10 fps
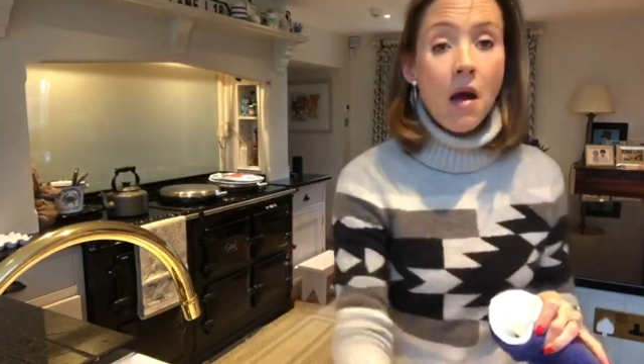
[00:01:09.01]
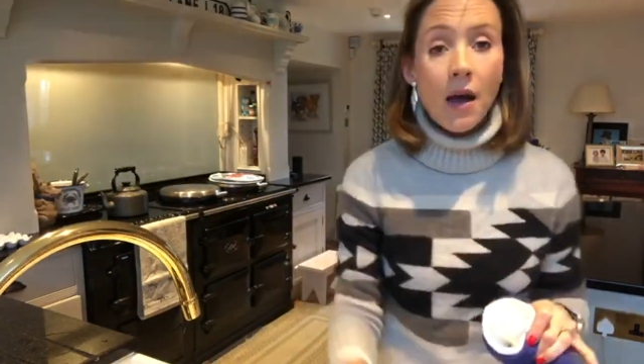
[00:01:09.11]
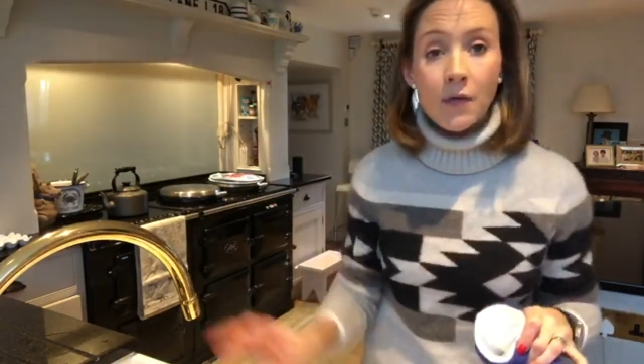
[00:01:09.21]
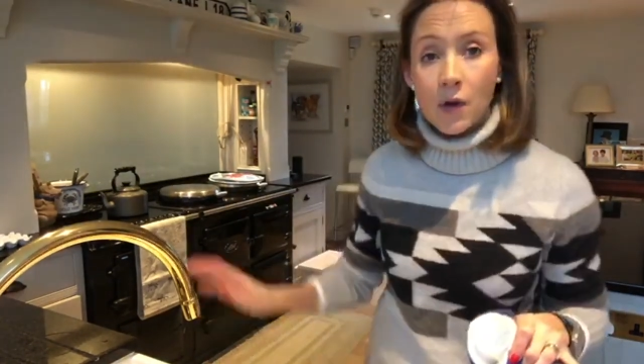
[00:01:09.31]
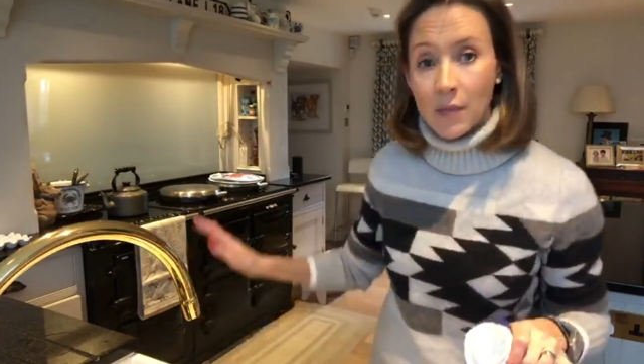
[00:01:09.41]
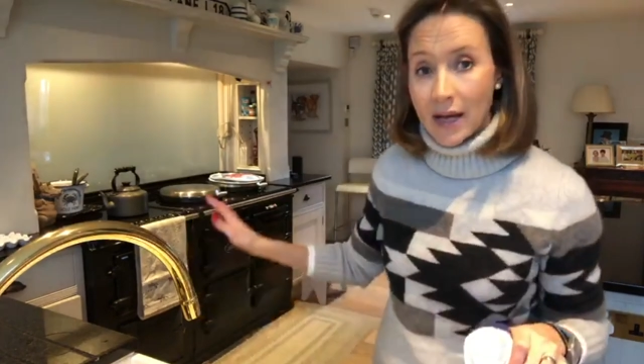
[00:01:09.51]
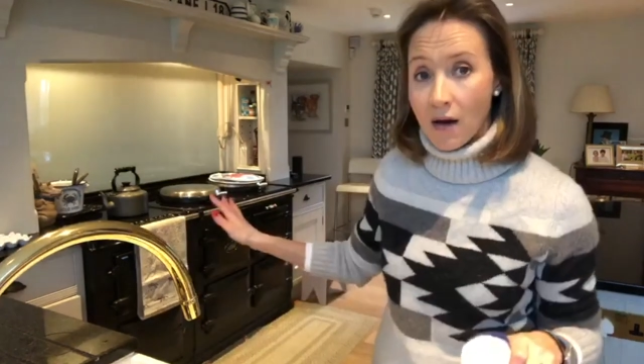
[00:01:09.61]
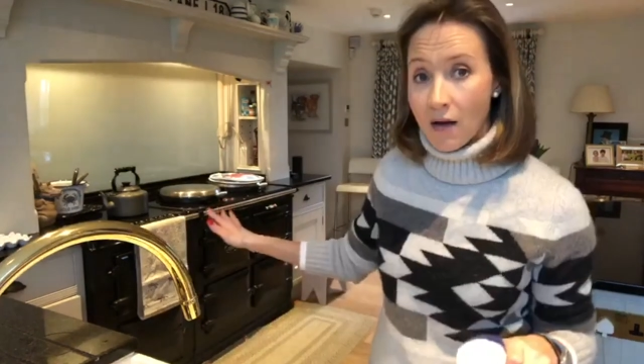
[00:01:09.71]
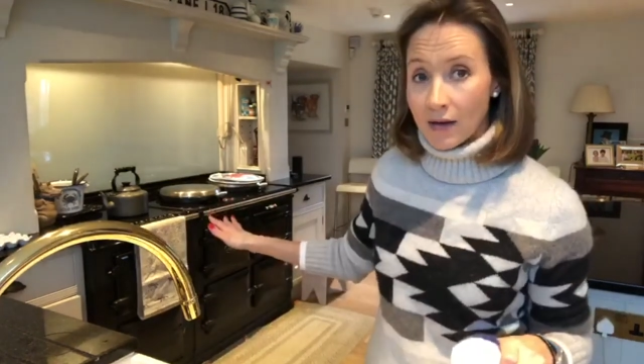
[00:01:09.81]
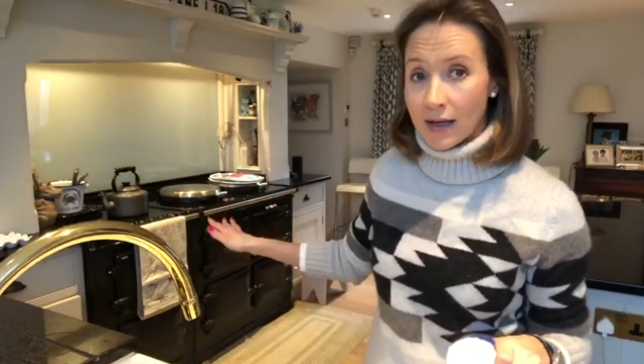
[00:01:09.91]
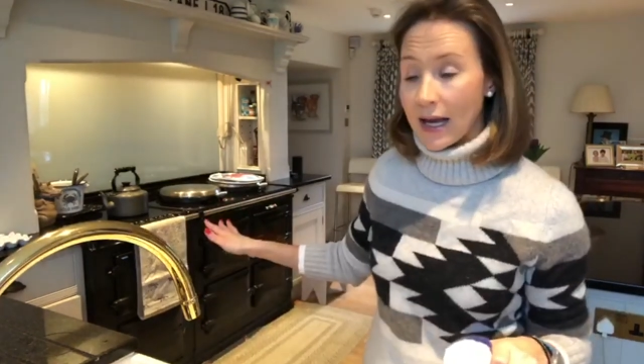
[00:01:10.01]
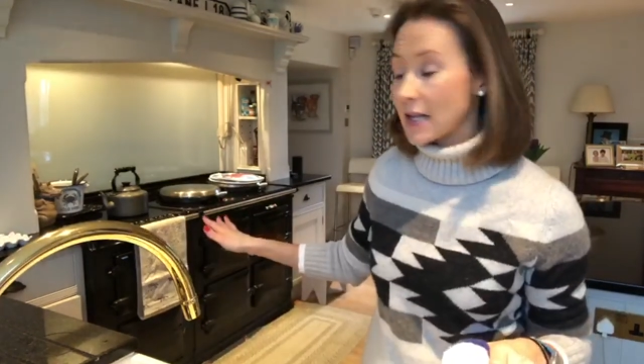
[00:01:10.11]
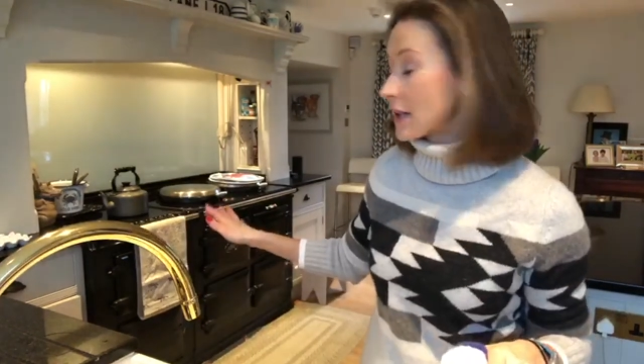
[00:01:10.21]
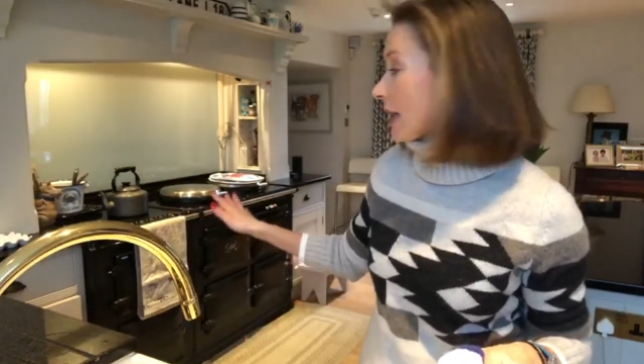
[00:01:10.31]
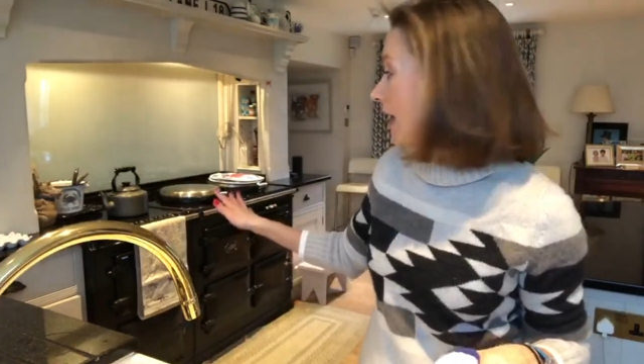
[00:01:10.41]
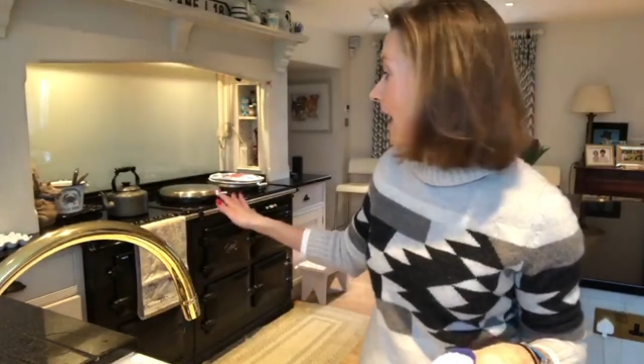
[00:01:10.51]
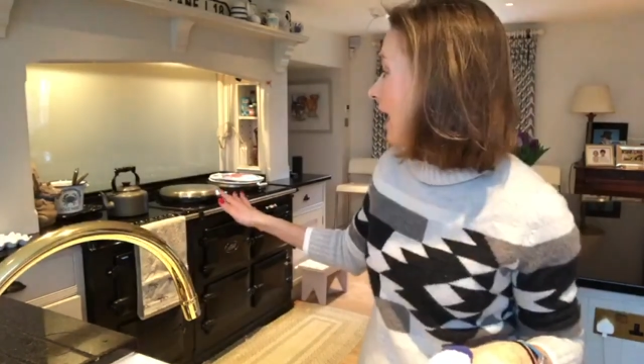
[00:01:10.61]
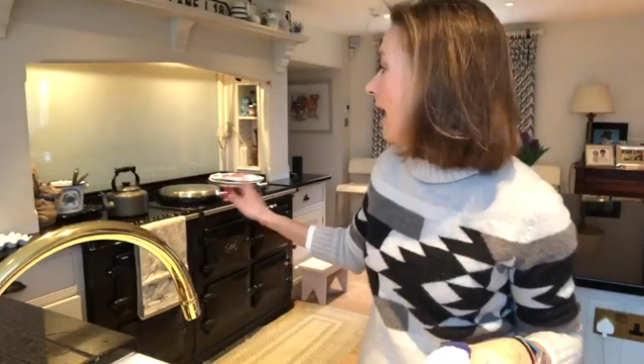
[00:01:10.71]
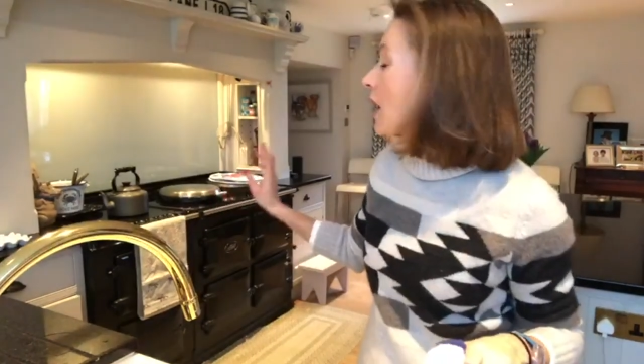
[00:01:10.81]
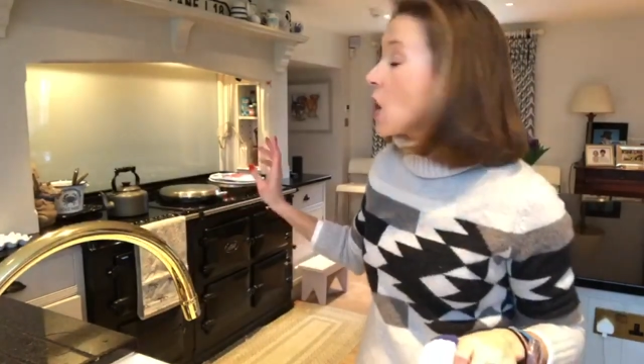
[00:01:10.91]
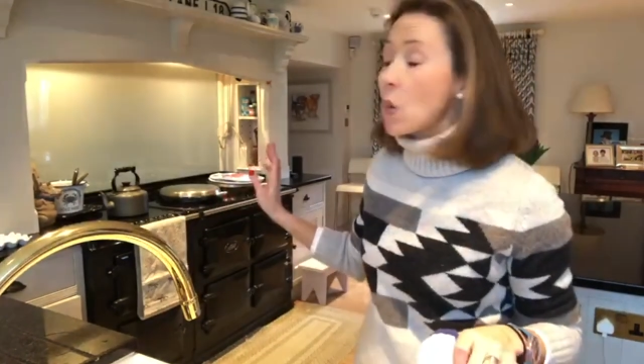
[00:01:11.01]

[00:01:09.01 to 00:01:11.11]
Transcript: I've got my Og kettle here,